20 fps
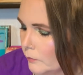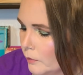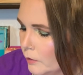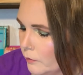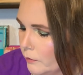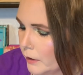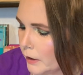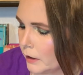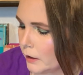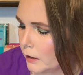
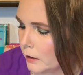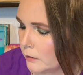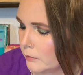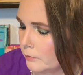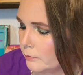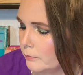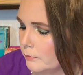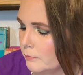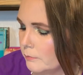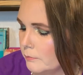if I
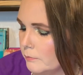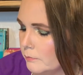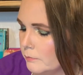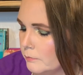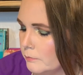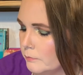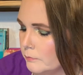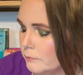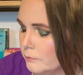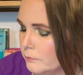can.
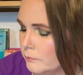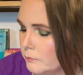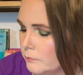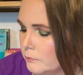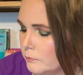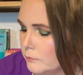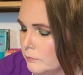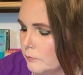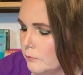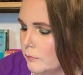
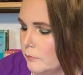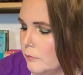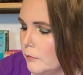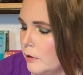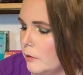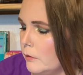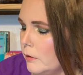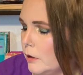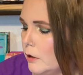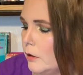
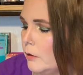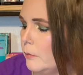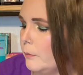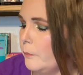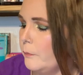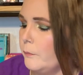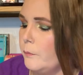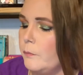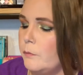There we go.